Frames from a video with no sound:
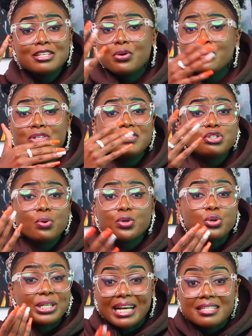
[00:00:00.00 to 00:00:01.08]
you're not even sure
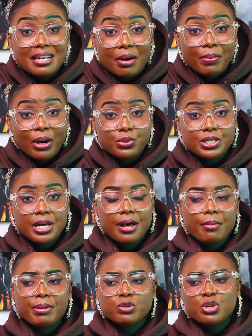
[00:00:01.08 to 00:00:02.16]
what you're dancing about.
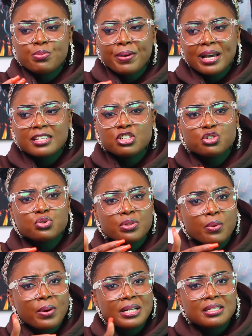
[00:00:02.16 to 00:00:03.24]
But when you pay attention
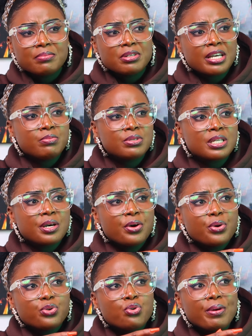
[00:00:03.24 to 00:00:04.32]
to the words, sometimes
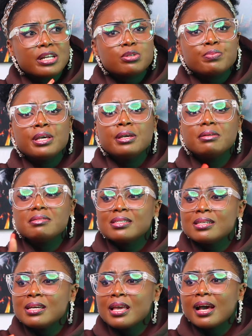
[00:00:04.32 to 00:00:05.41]
you might be
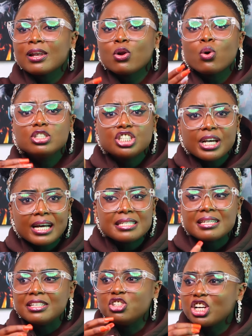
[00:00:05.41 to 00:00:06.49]
singing along
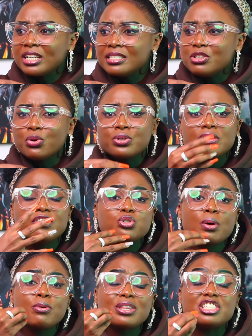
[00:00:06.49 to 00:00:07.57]
chants and chanting. You're not even
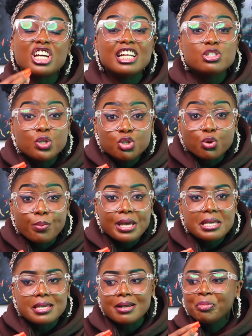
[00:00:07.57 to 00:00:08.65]
sure about the chants which you're
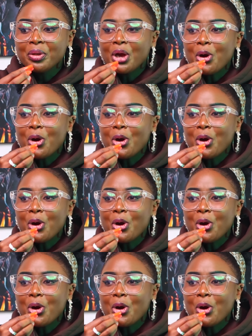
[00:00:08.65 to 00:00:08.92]
making,